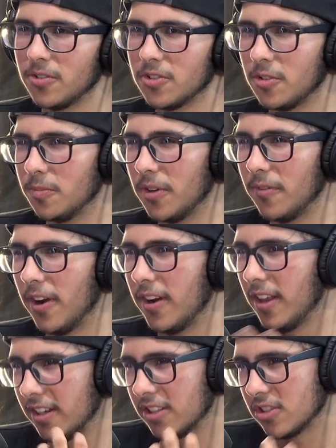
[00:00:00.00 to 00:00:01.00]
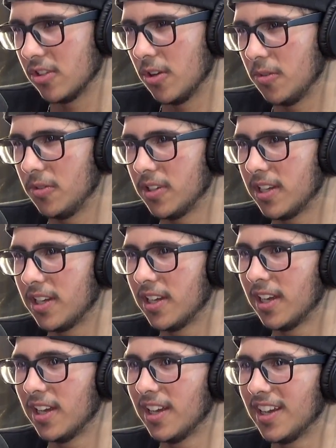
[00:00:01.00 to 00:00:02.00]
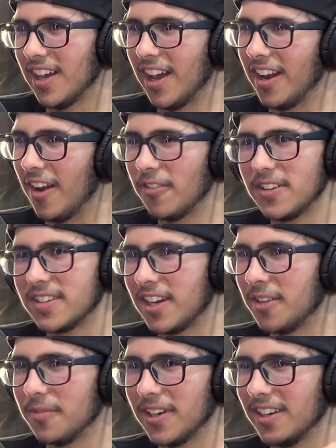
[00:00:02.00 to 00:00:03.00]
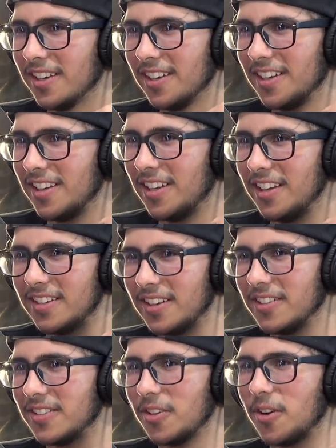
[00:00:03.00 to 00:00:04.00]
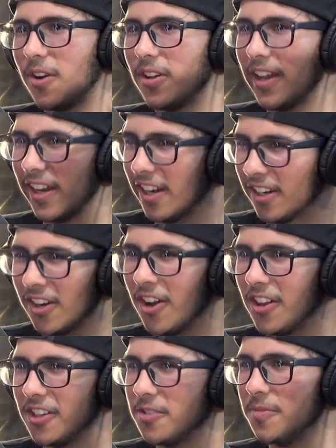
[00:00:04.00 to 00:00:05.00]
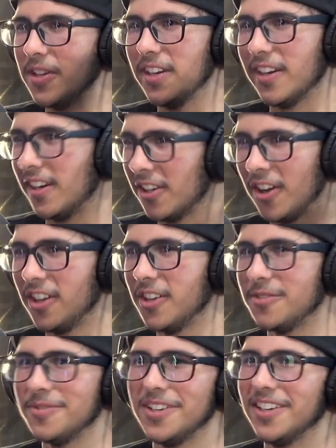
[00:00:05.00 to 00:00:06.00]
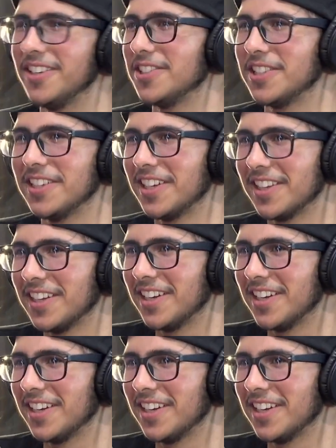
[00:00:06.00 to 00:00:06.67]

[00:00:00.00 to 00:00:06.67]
but very like slowly. And every time, like he tells the crowd, like acknowledge me, and shit like that. It's